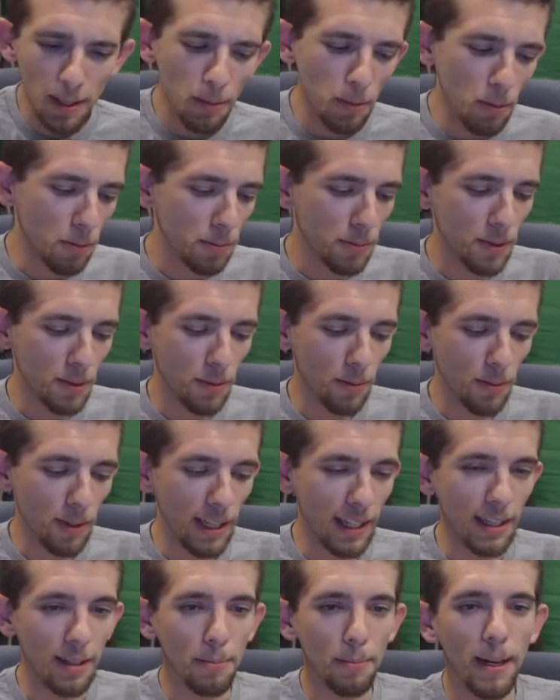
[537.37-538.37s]
Oops,
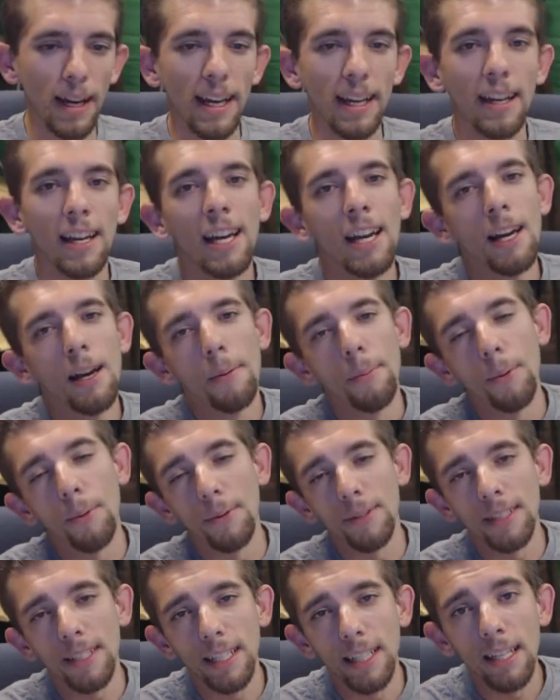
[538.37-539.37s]
hit the mic. But
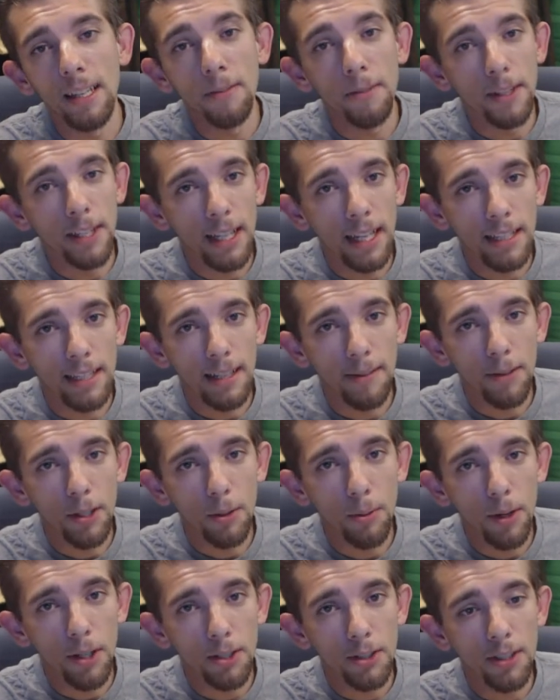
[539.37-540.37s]
once again, if you guys have any
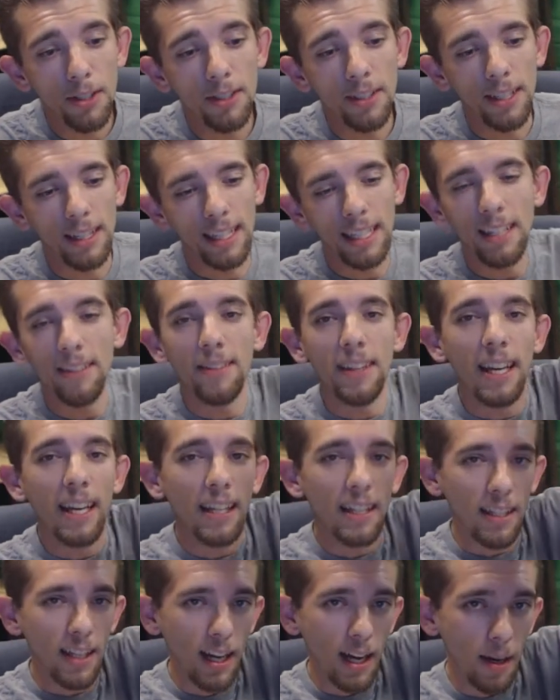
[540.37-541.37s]
questions, leave that
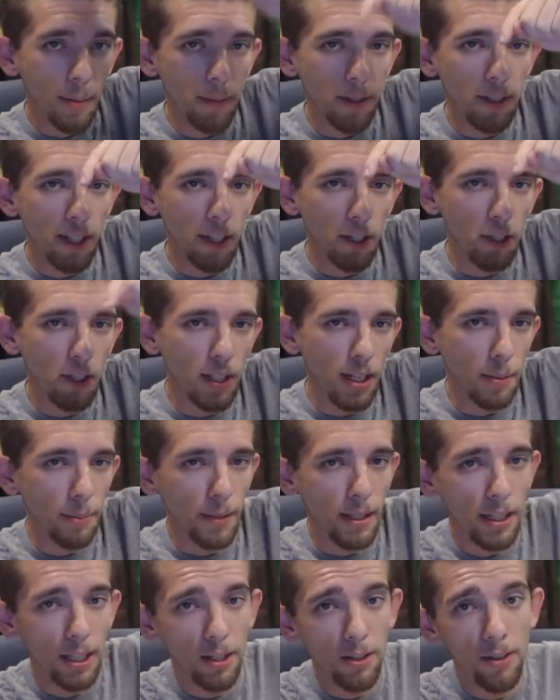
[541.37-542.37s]
in the comment section down
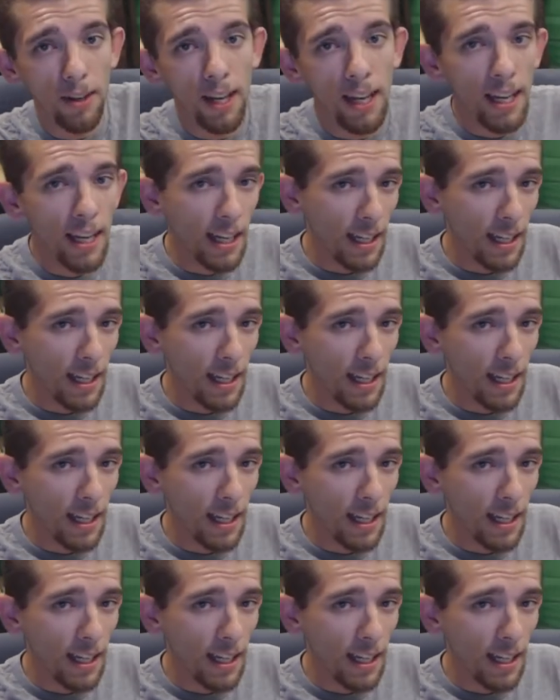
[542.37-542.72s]
below.